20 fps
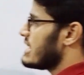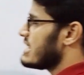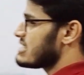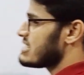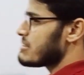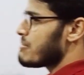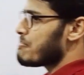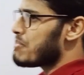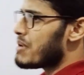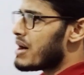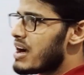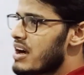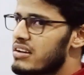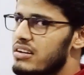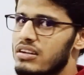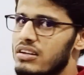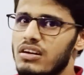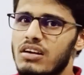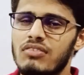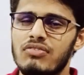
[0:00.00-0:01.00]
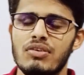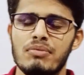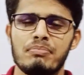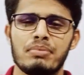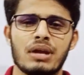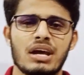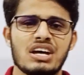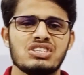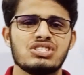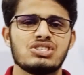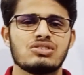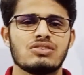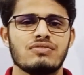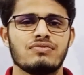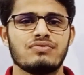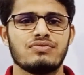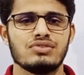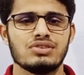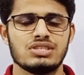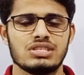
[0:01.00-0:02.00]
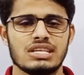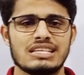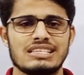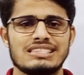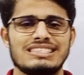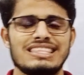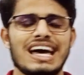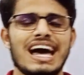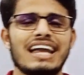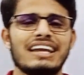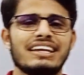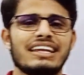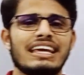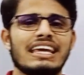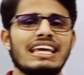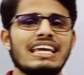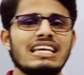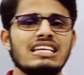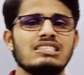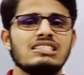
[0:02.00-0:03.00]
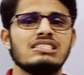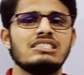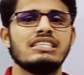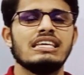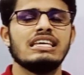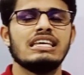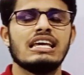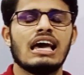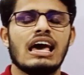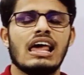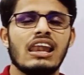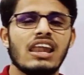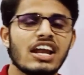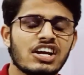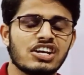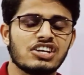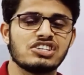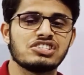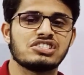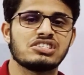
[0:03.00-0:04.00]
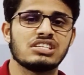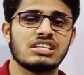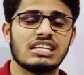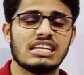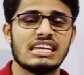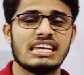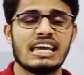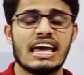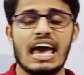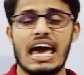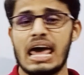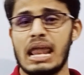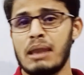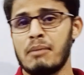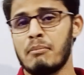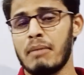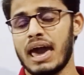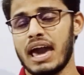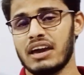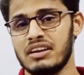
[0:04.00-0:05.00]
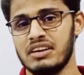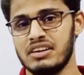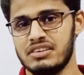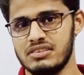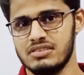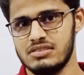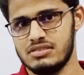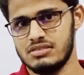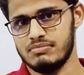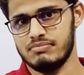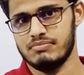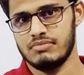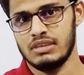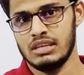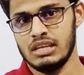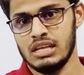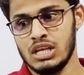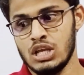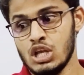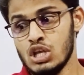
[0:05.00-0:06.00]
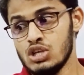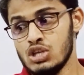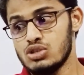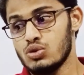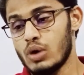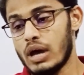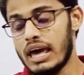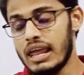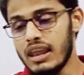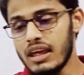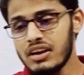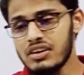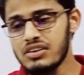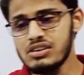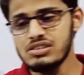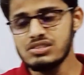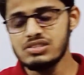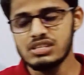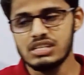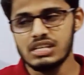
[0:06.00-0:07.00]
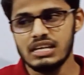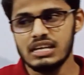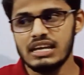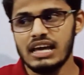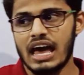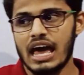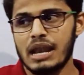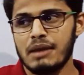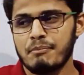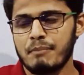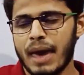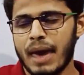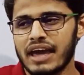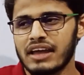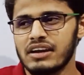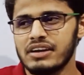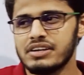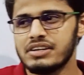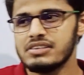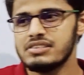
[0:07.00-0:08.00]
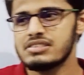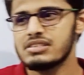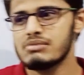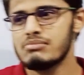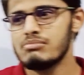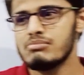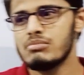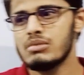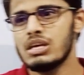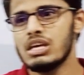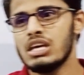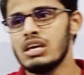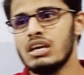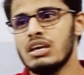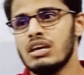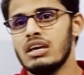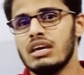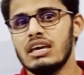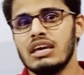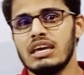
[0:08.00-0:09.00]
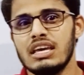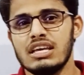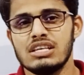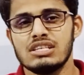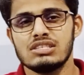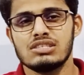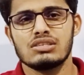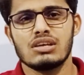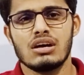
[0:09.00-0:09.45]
is a part of a branch of physics that is the electricity and magnetism. So electricity and magnetism is